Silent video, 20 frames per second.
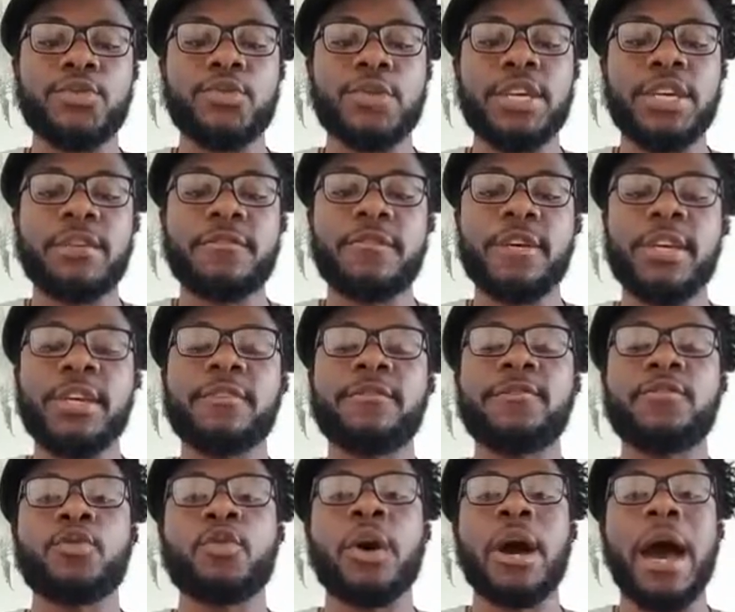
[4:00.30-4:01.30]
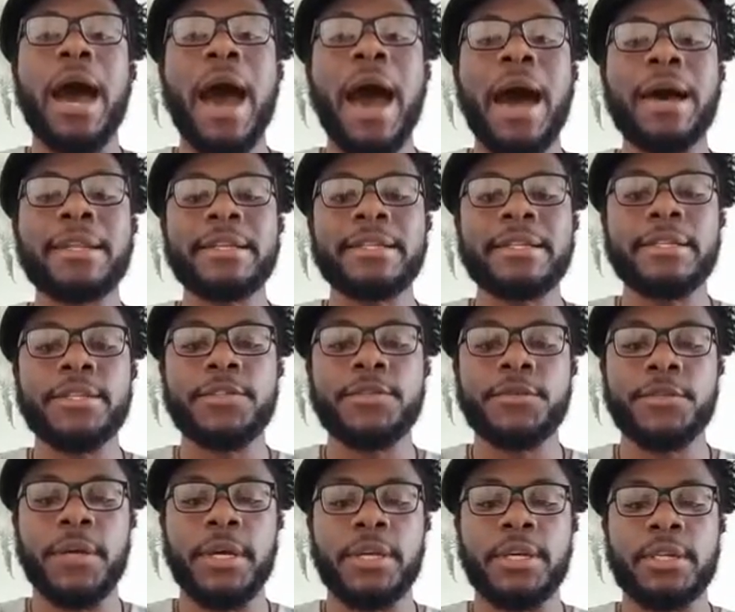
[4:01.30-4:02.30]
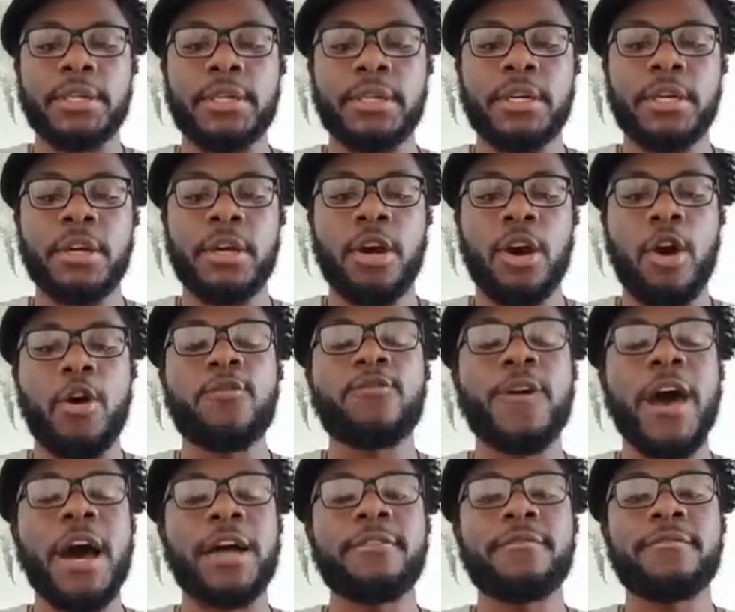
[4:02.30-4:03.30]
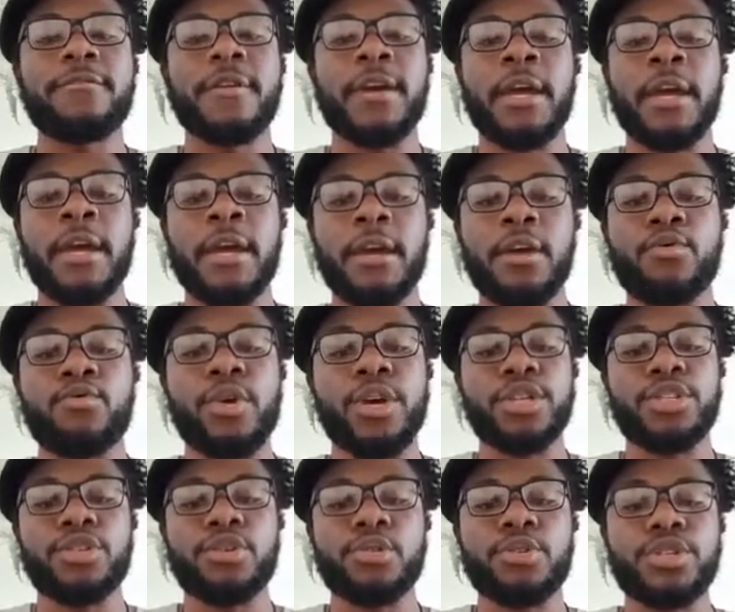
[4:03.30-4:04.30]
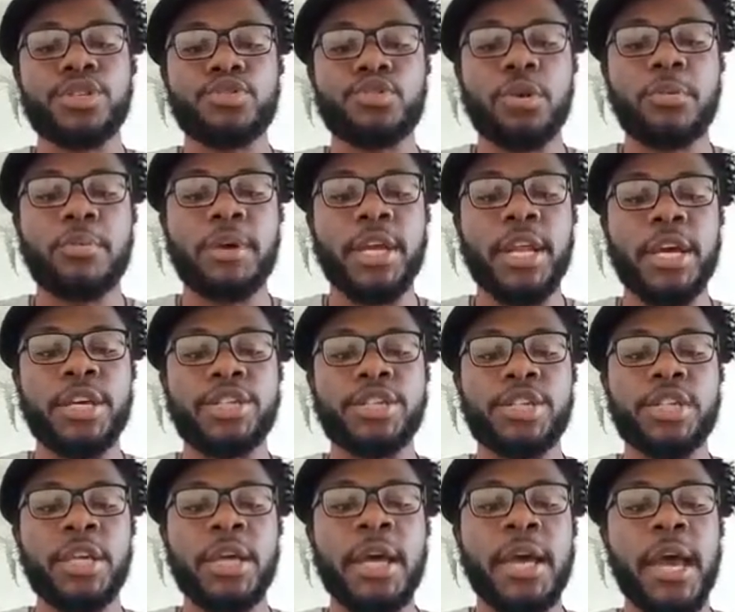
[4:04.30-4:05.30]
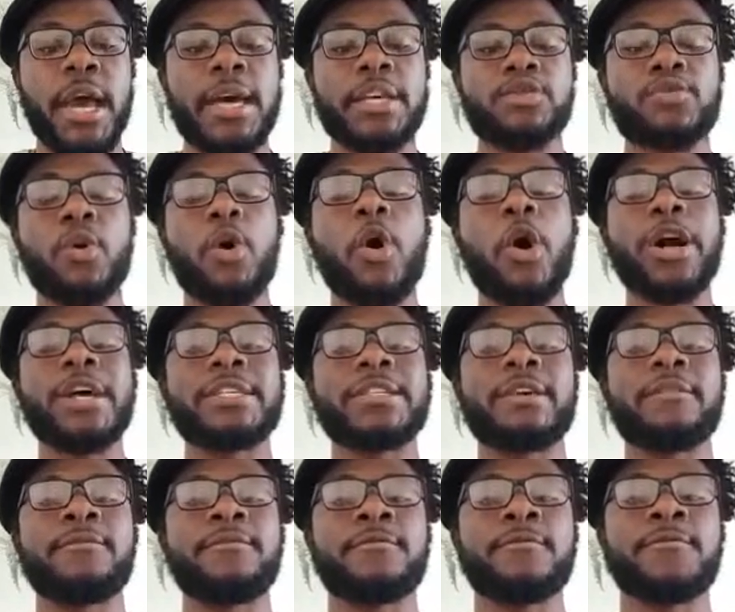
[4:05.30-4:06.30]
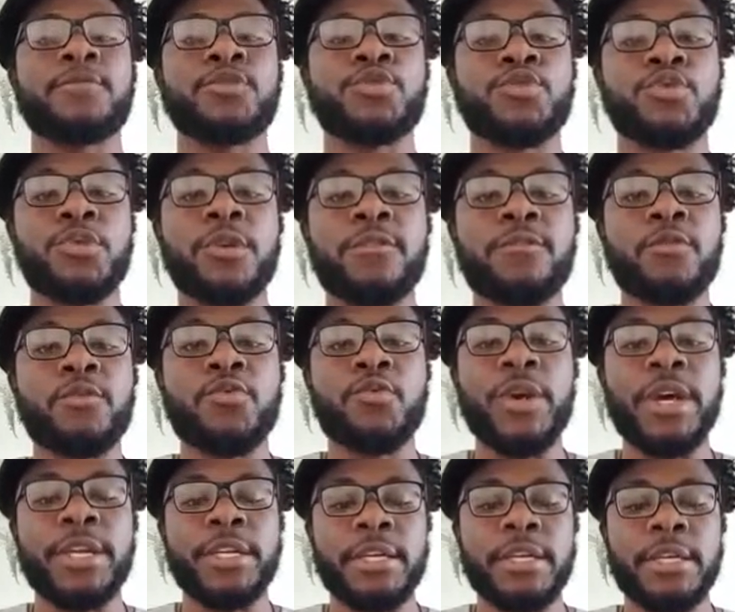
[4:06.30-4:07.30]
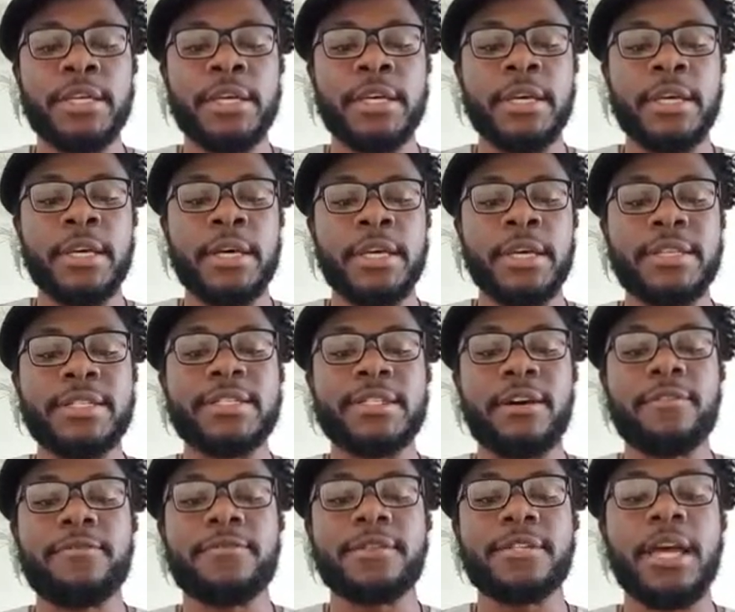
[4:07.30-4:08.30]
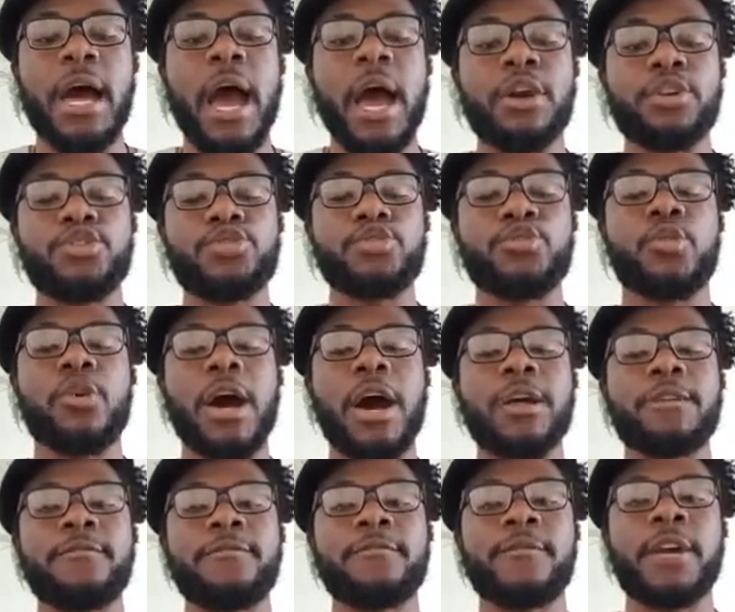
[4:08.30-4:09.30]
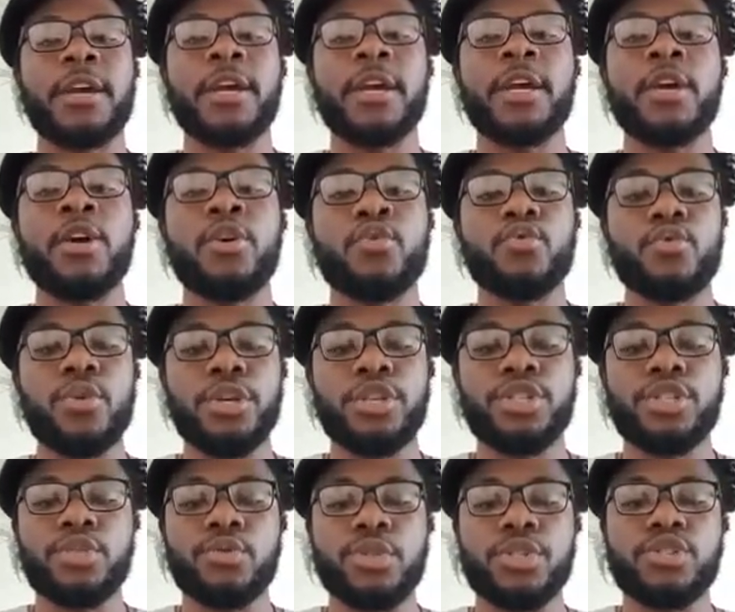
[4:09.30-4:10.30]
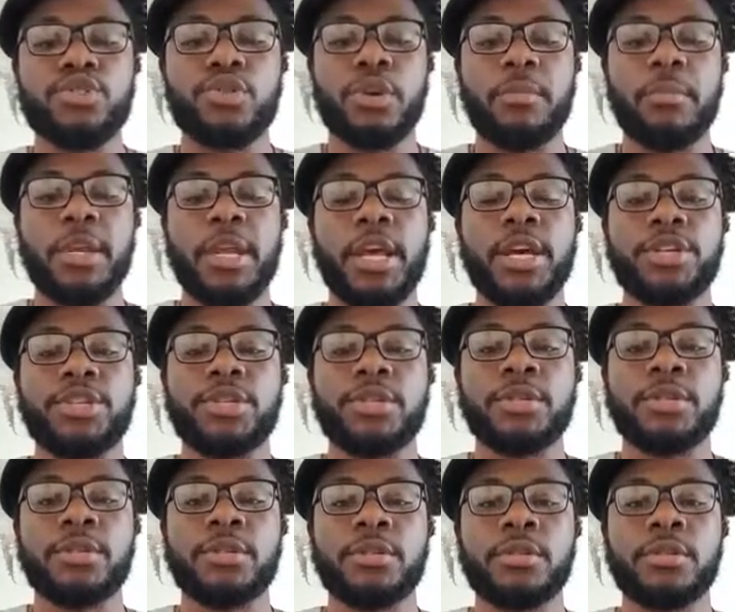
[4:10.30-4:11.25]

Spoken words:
you even if you are under threat of unfair racial discrimination, as well as if you have already suffered actual unfair racial discrimination.